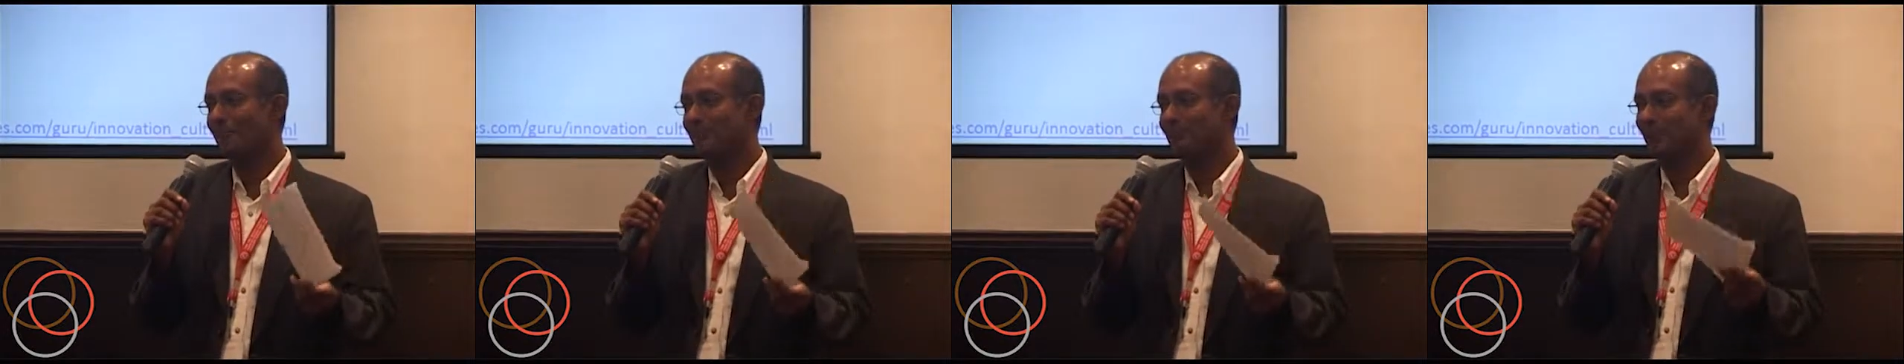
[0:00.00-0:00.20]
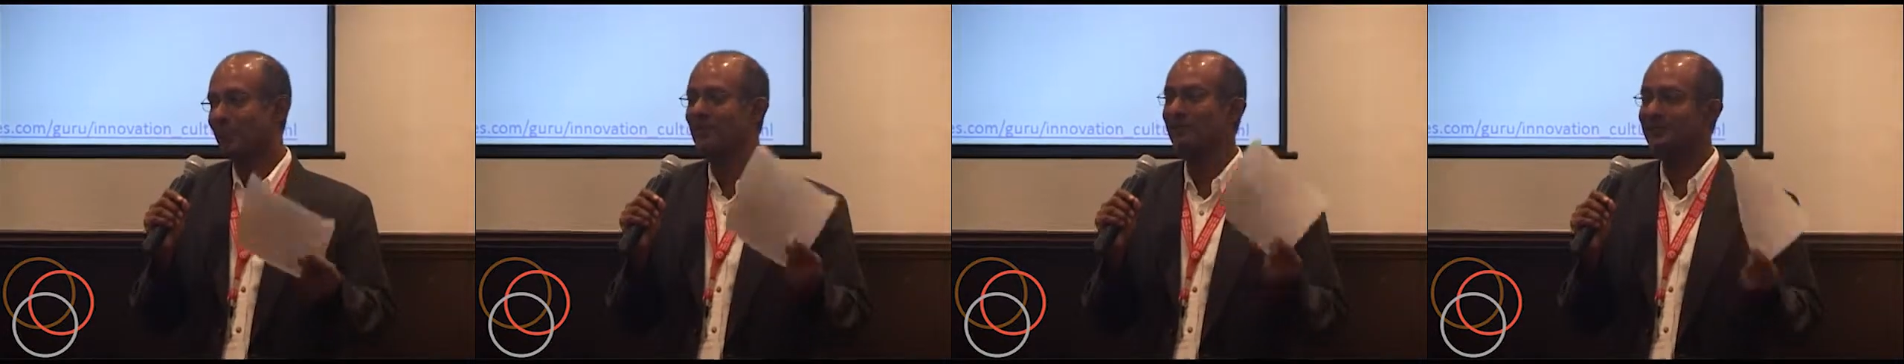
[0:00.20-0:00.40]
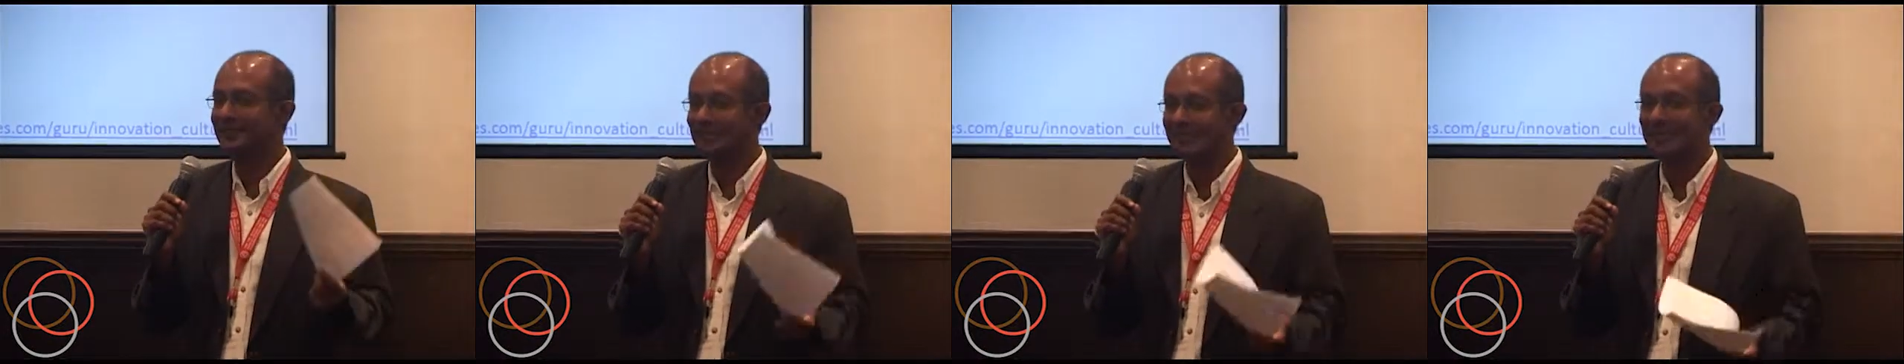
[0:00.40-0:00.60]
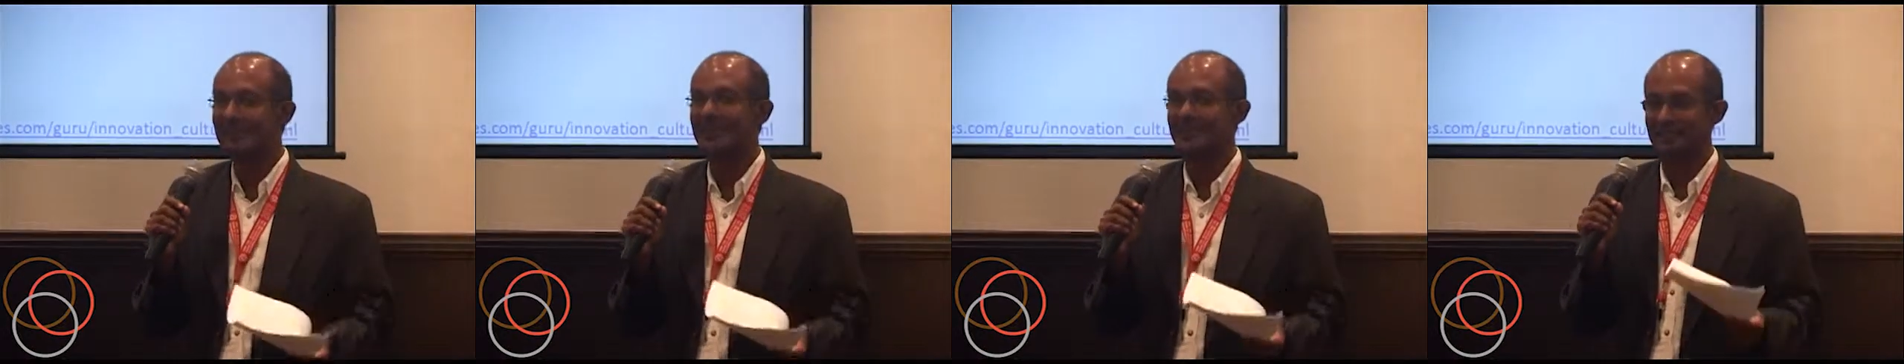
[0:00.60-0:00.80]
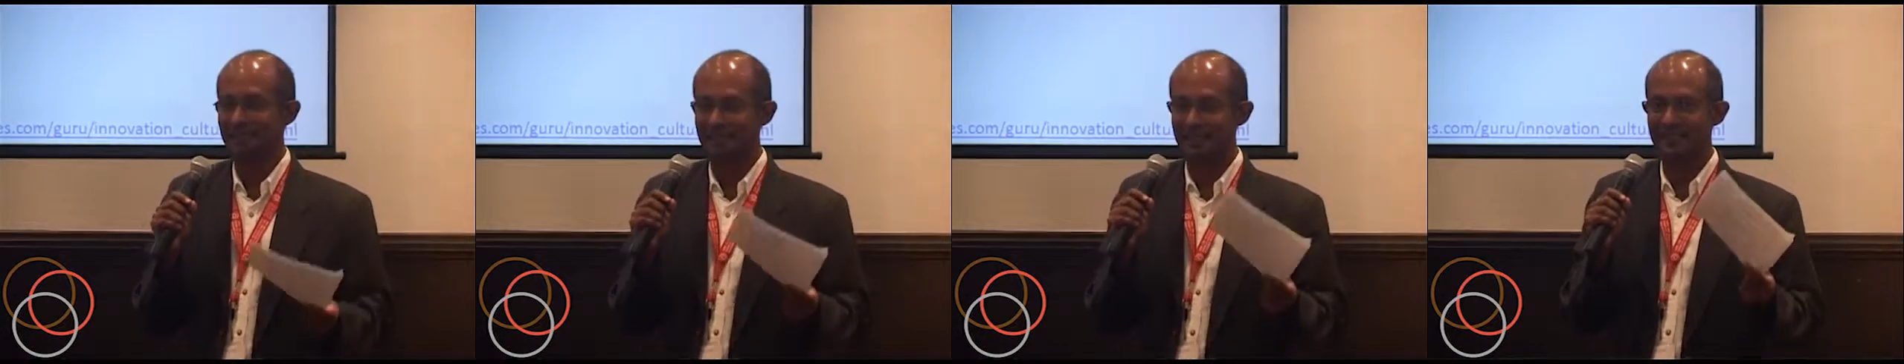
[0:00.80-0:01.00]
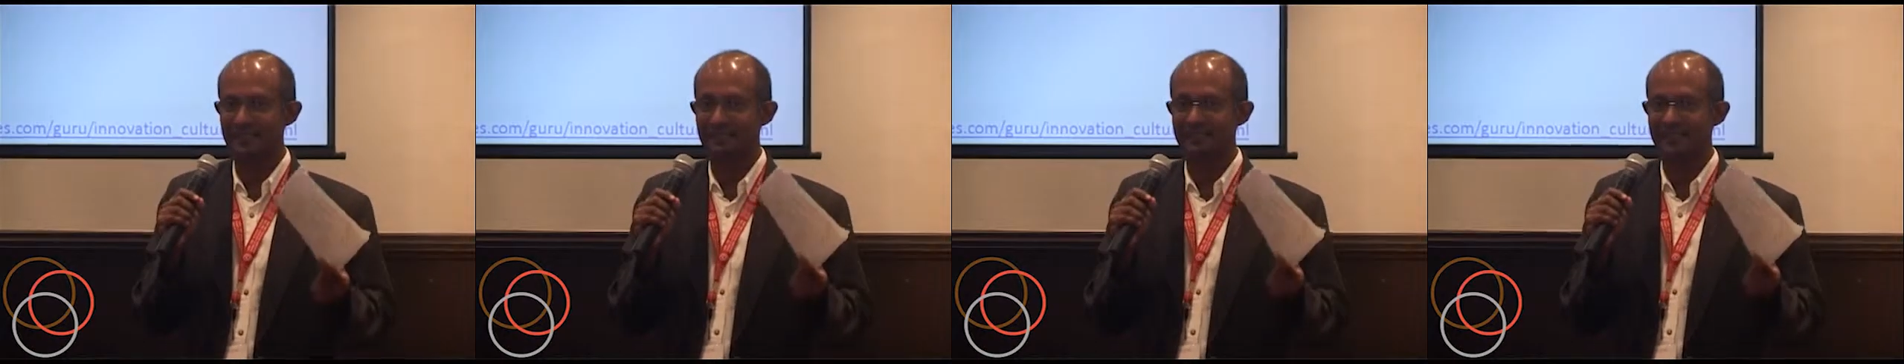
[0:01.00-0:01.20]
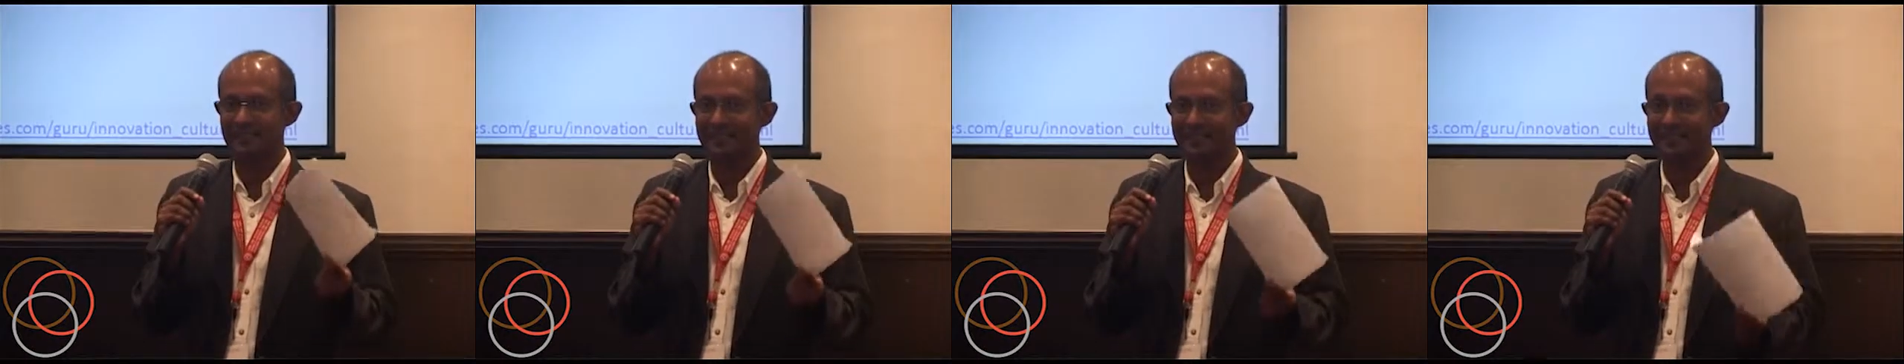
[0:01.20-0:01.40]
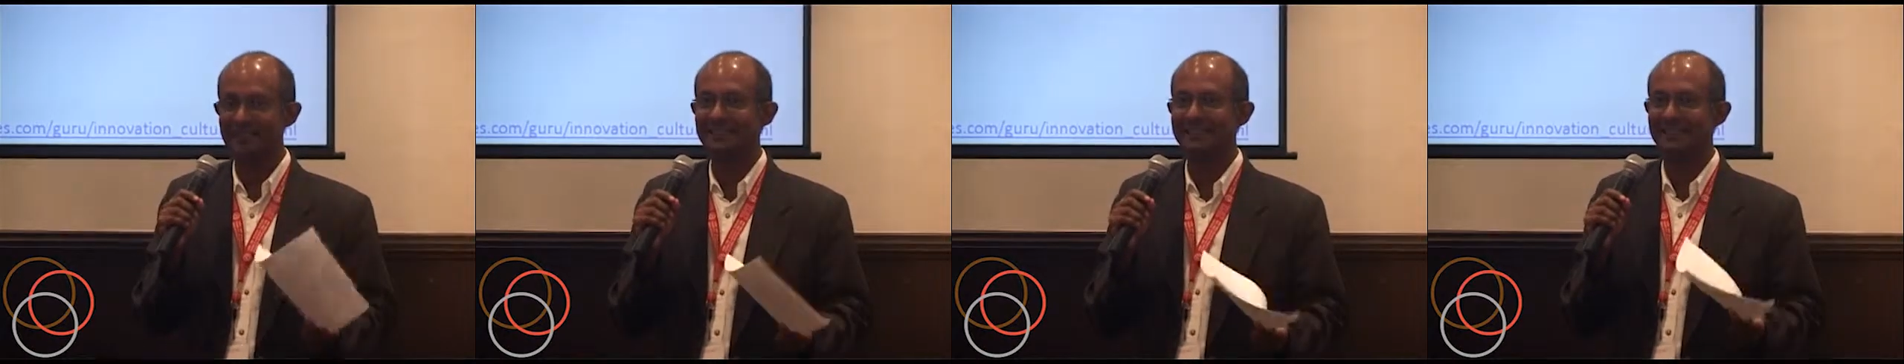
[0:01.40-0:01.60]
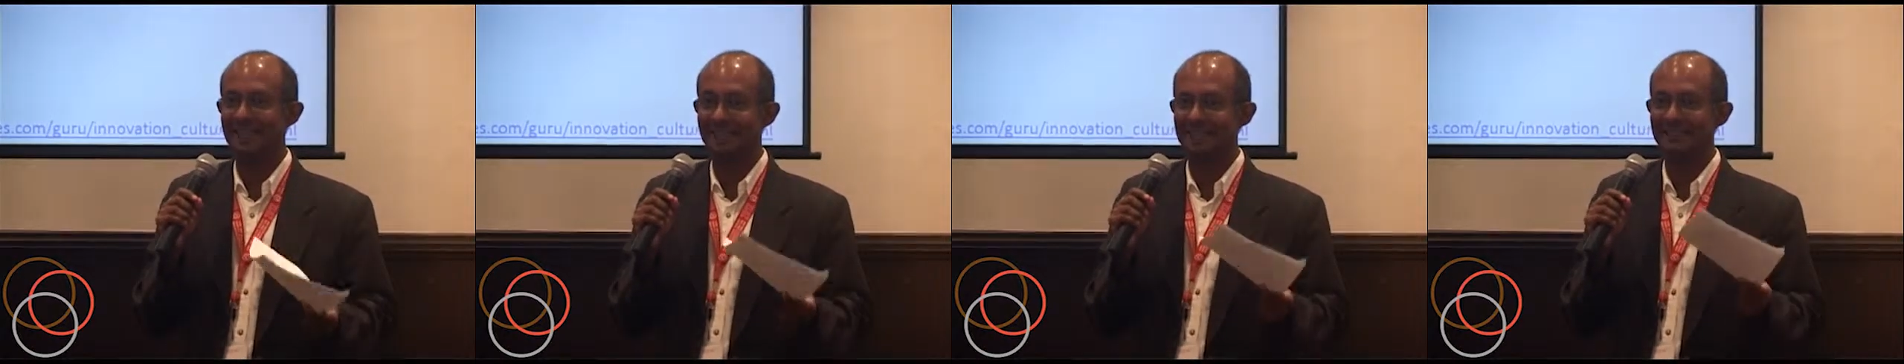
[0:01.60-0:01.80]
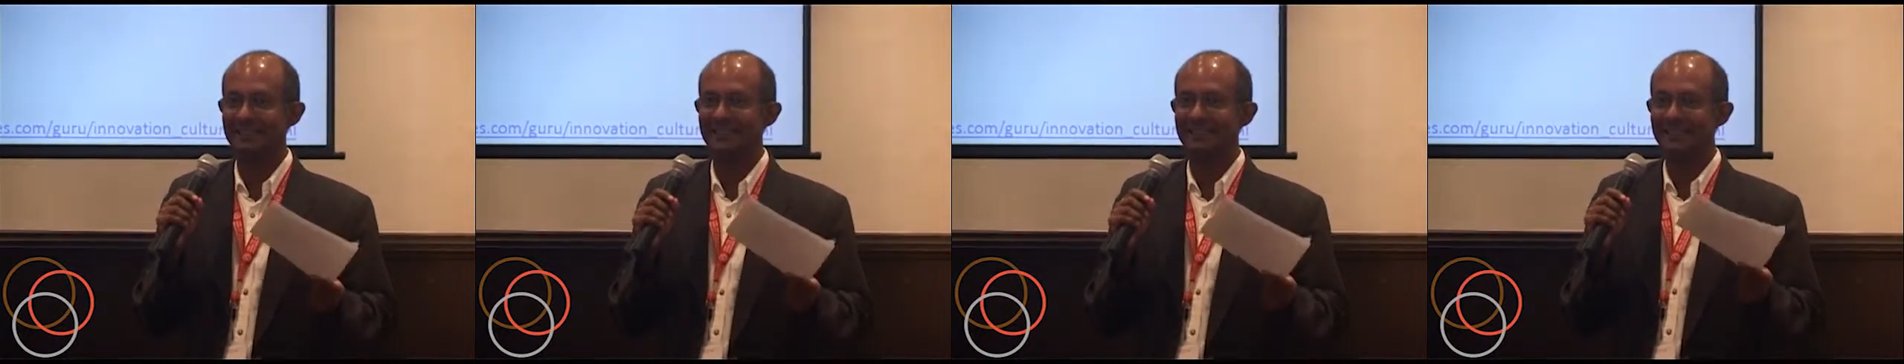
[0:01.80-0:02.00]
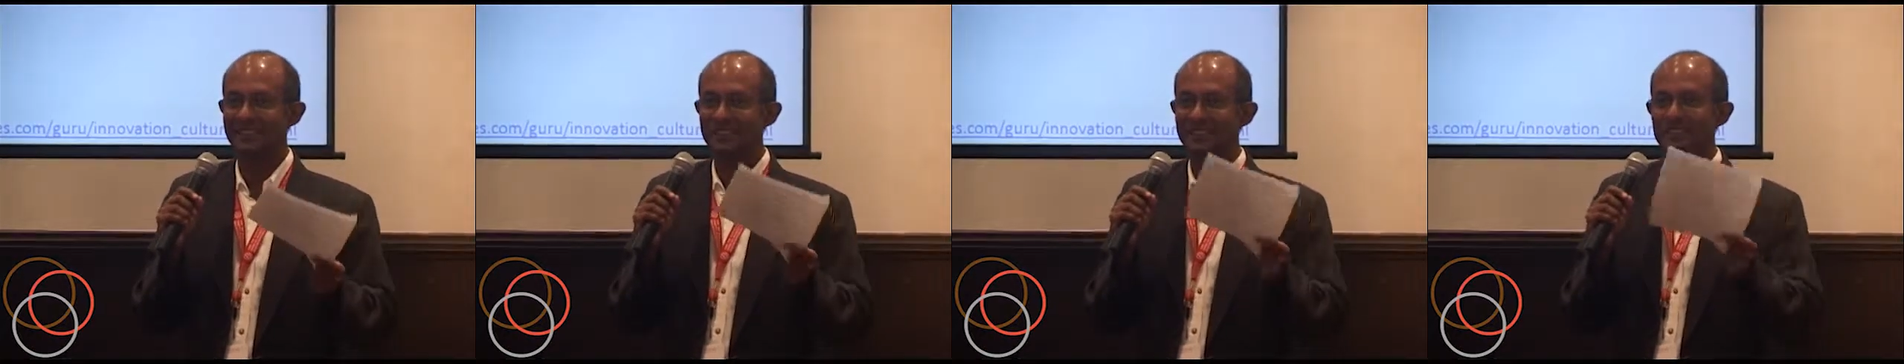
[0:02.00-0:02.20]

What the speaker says: what do you think a think tank